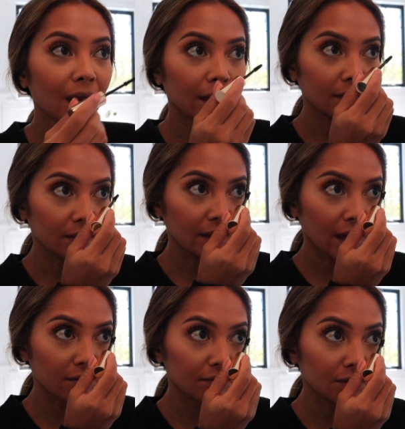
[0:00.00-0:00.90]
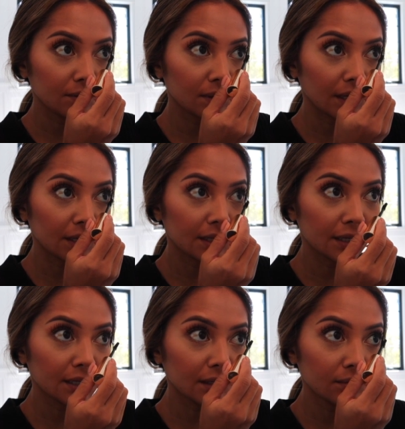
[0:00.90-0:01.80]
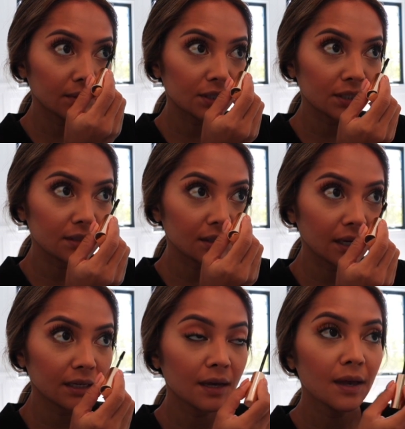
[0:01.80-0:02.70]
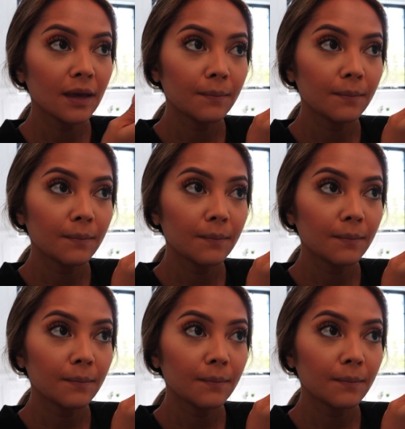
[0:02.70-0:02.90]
And then they have New London, which is like